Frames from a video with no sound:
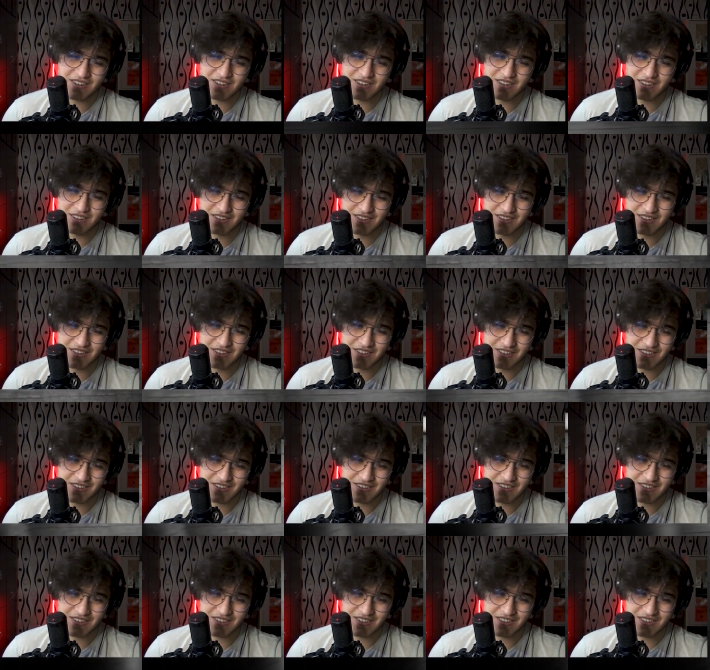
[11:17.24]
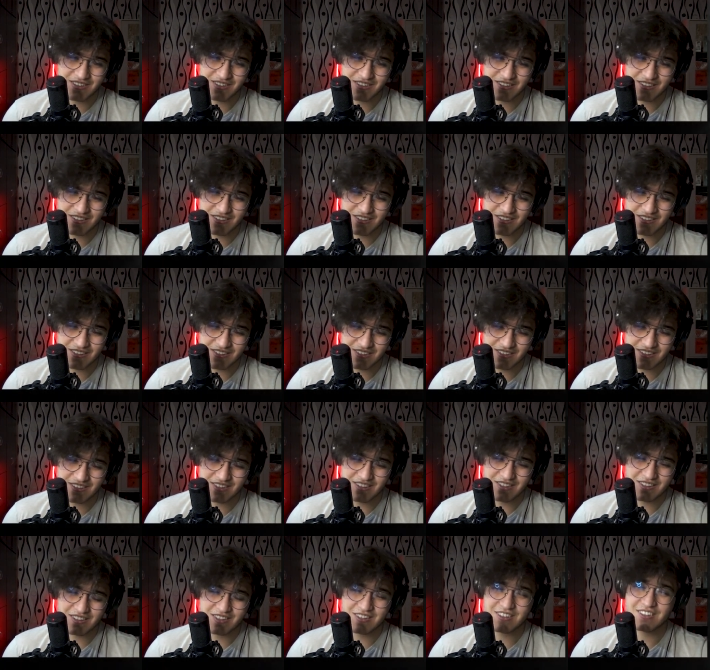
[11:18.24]

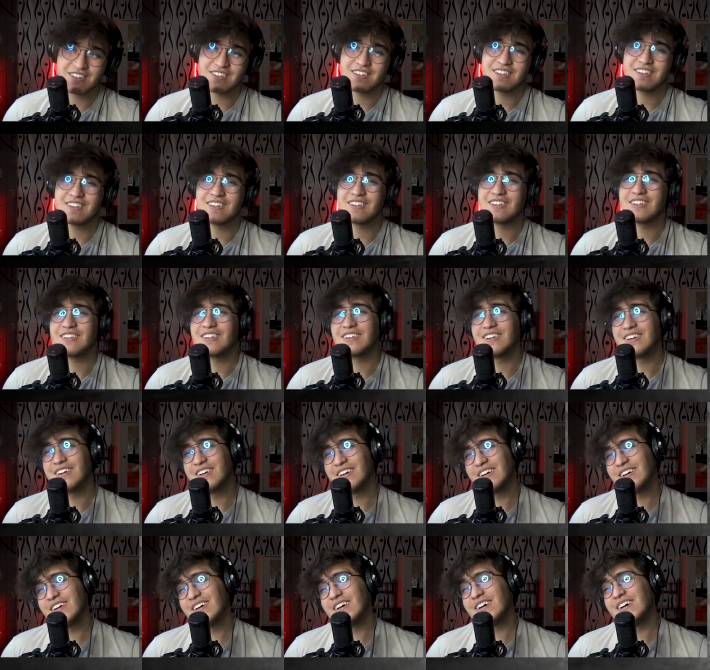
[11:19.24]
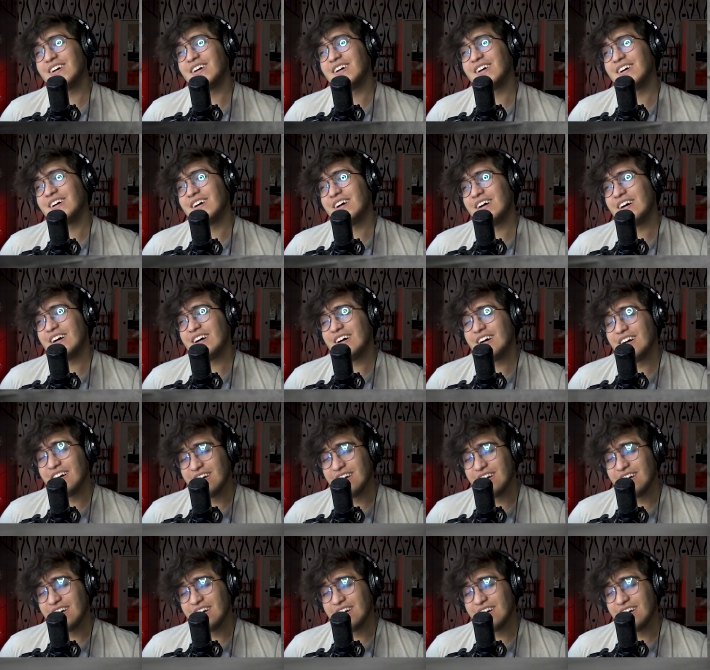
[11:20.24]
(silence)